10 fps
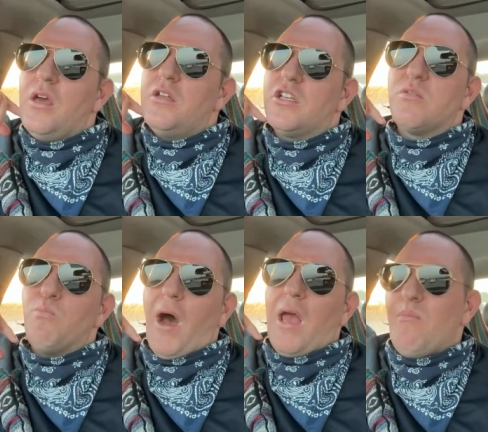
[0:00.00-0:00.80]
Does
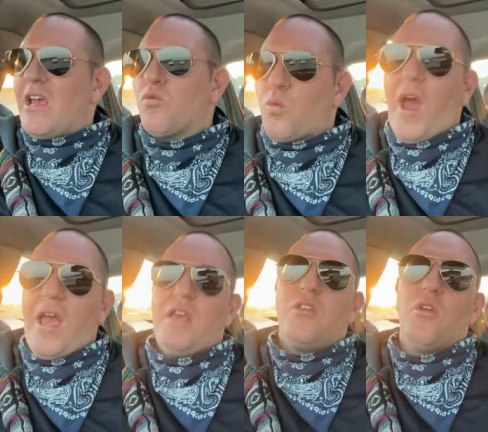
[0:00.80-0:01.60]
might make
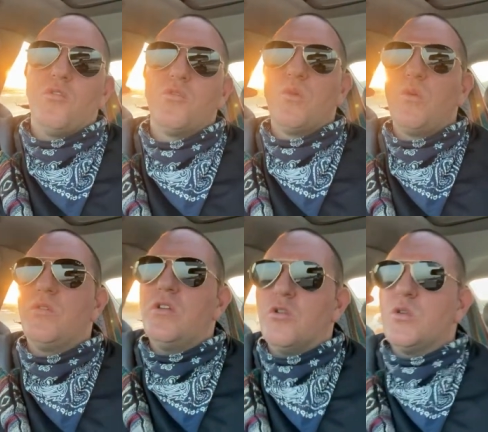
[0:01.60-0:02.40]
right? Do
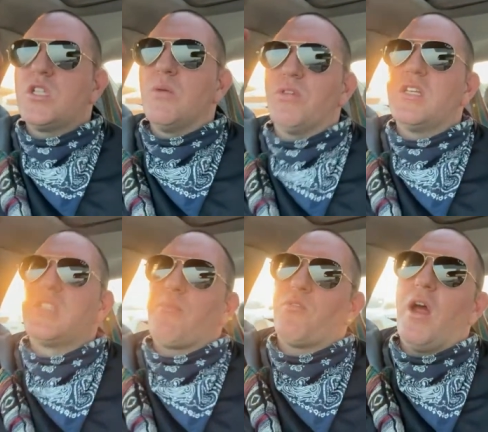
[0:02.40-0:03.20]
we, simply
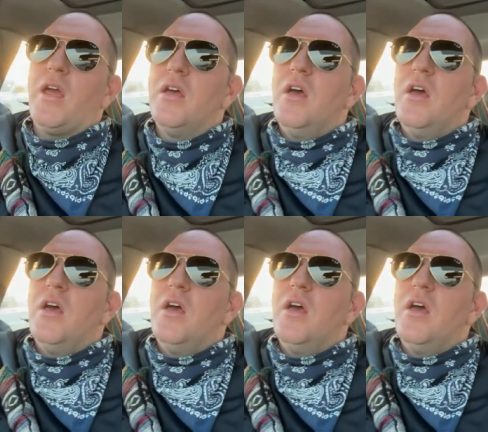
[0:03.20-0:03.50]
accept right?